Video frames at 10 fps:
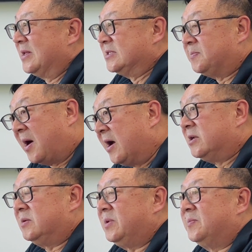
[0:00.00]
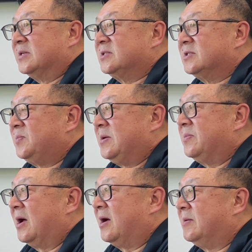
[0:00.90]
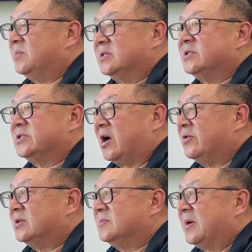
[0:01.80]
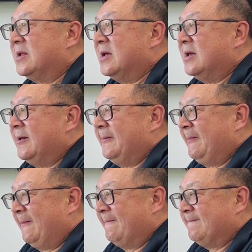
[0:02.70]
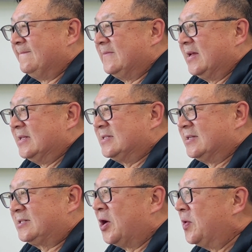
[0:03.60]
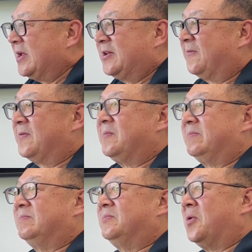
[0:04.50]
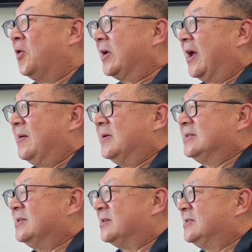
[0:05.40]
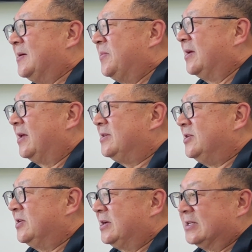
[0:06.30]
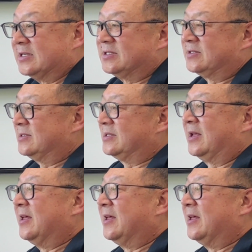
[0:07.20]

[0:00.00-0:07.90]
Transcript: aspire to be business people, uh, business owners, but it's a totally different ball game. It's not something that you just